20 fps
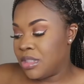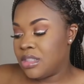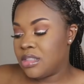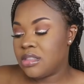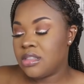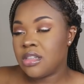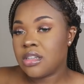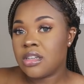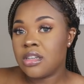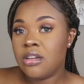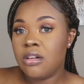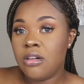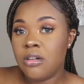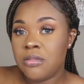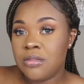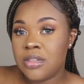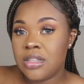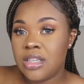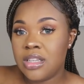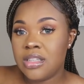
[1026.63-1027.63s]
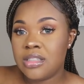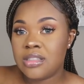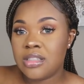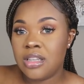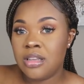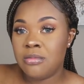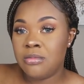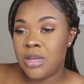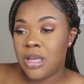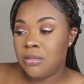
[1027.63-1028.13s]
But just looking over this,
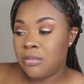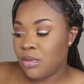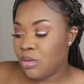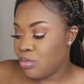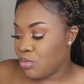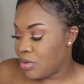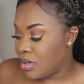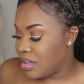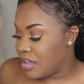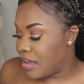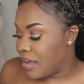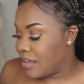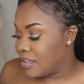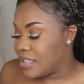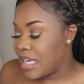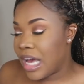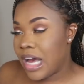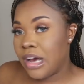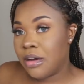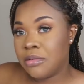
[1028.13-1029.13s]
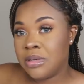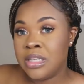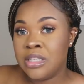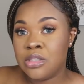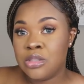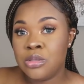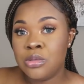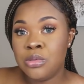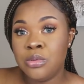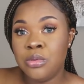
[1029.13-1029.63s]
it made me realize how
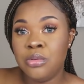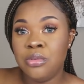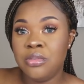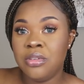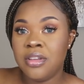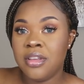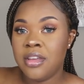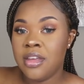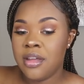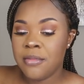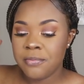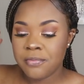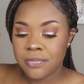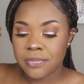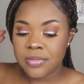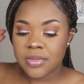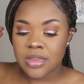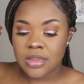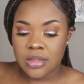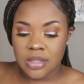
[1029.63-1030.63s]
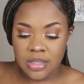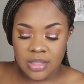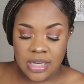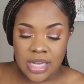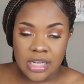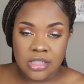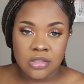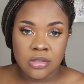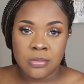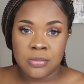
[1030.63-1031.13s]
in tune the
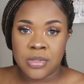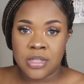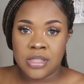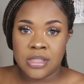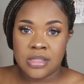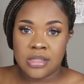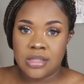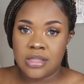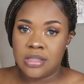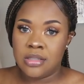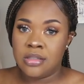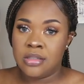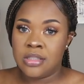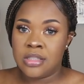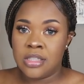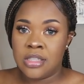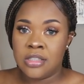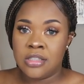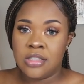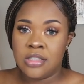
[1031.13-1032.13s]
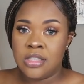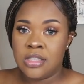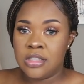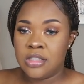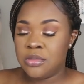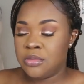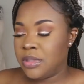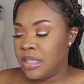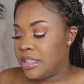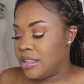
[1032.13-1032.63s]
natural birthing center
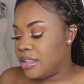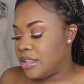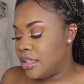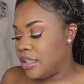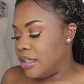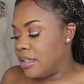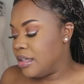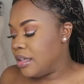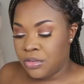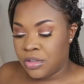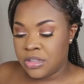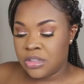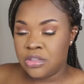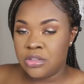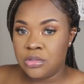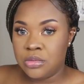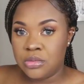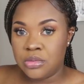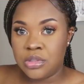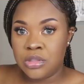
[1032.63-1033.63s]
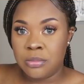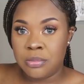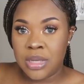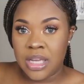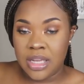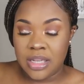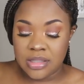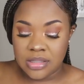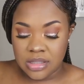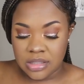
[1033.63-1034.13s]
situation forced you to
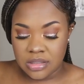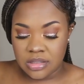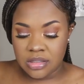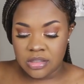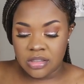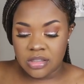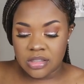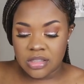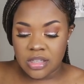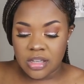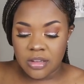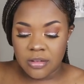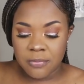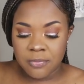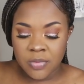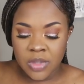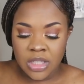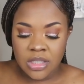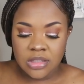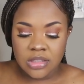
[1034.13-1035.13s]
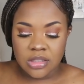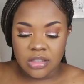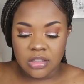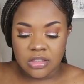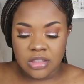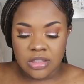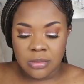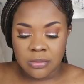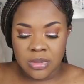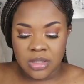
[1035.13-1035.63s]
pay attention to yourself.
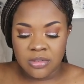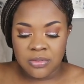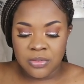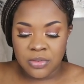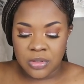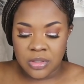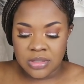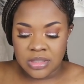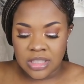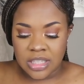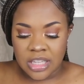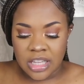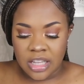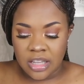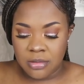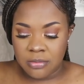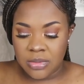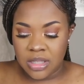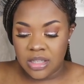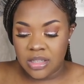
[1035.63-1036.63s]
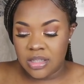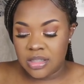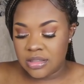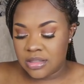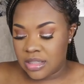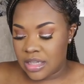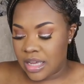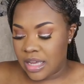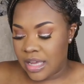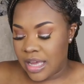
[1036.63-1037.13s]
So some of the forms they gave me
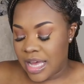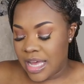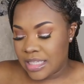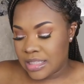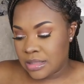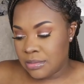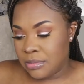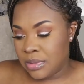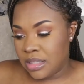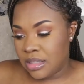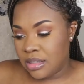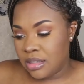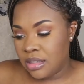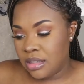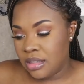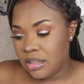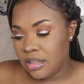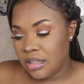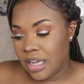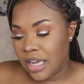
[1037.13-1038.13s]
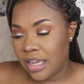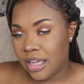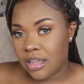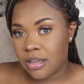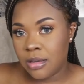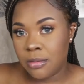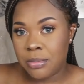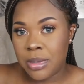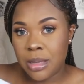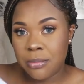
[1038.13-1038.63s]
is like asking me
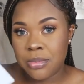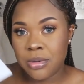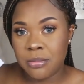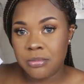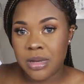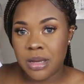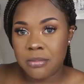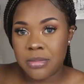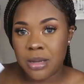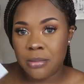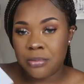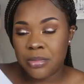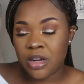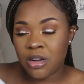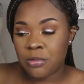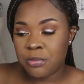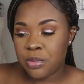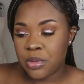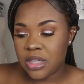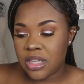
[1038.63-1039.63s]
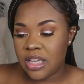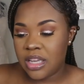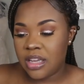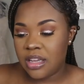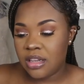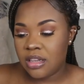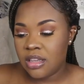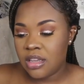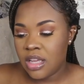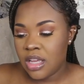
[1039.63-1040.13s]
like a paper about my birth
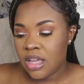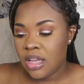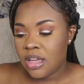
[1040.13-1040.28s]
plan.